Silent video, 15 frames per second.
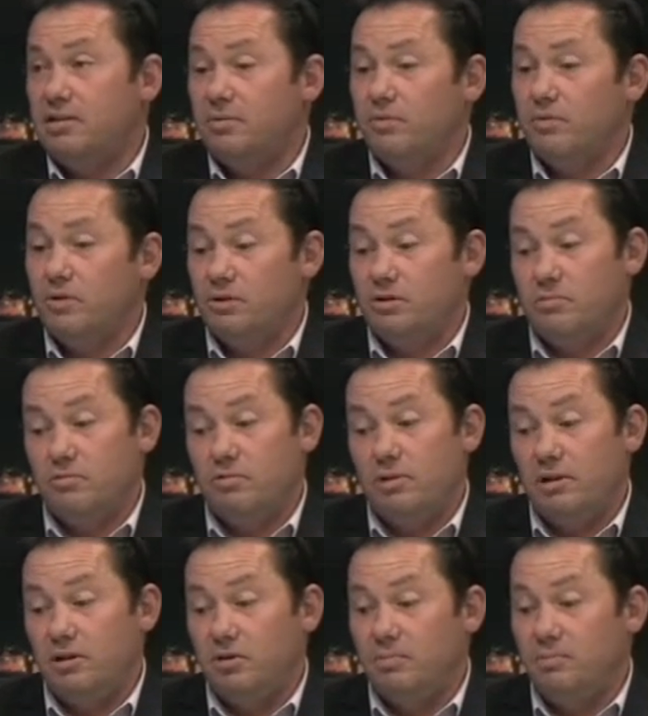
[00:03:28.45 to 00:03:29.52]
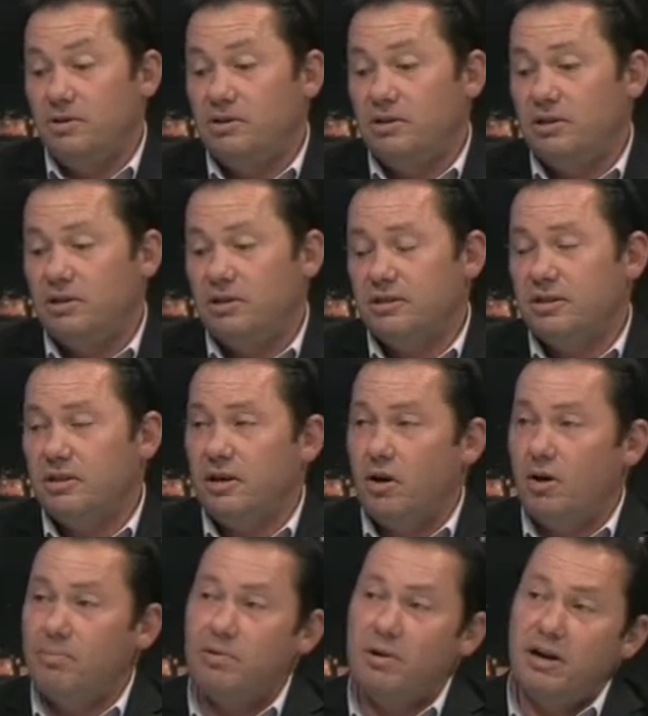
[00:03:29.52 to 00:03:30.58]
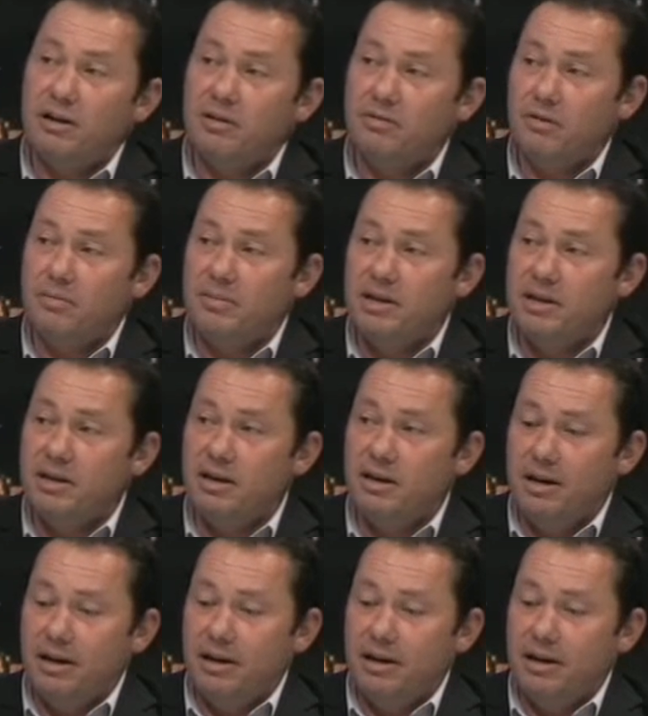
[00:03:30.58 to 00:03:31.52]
We've got some really good businesses that are operating from here,